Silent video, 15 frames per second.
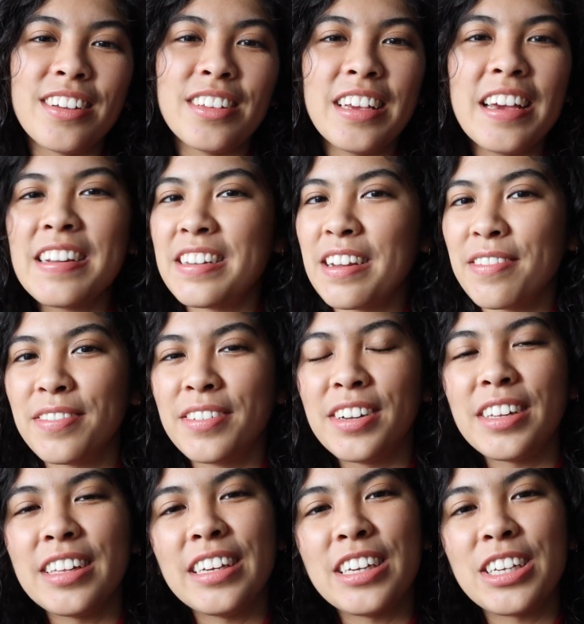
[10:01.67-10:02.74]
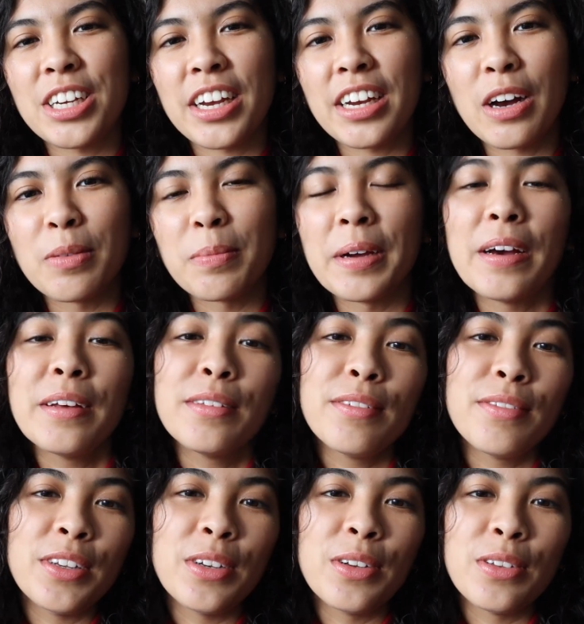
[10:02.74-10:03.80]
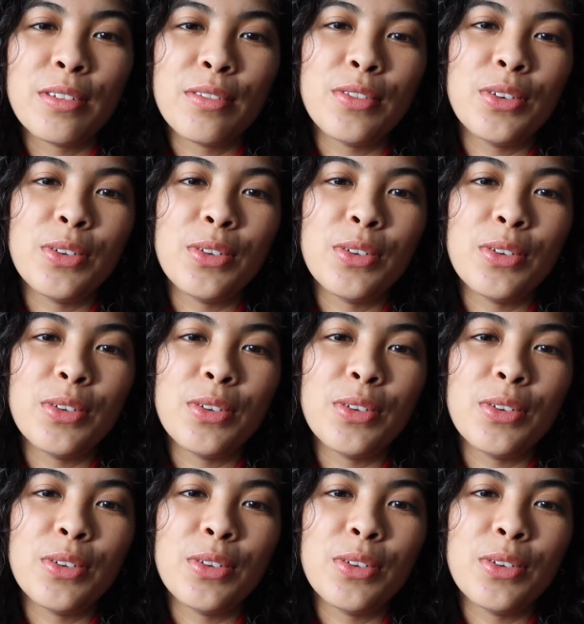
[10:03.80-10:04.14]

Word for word: yeah, definitely check out my other videos if